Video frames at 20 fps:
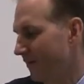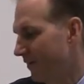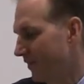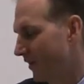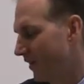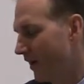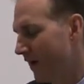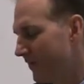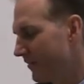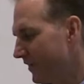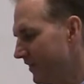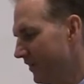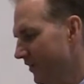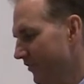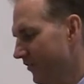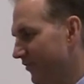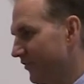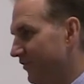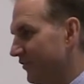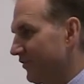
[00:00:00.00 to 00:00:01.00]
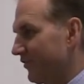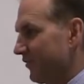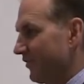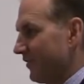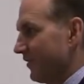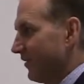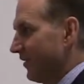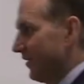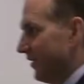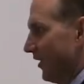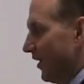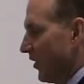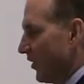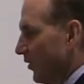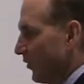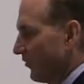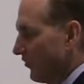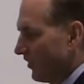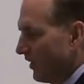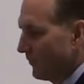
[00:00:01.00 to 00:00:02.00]
The covenants,
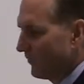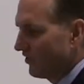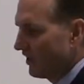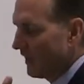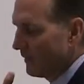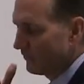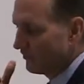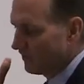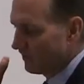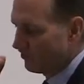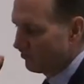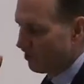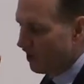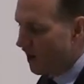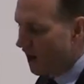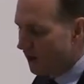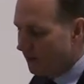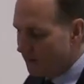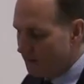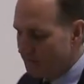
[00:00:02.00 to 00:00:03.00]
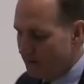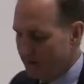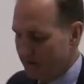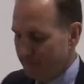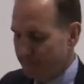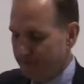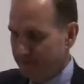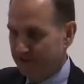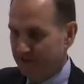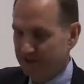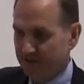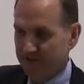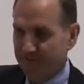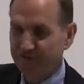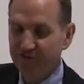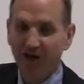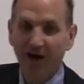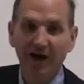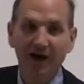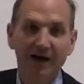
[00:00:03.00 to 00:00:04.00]
although sometimes can talk about a period
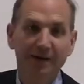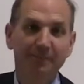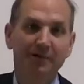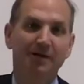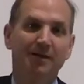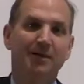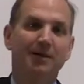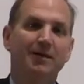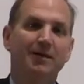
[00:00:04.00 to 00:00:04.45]
of time,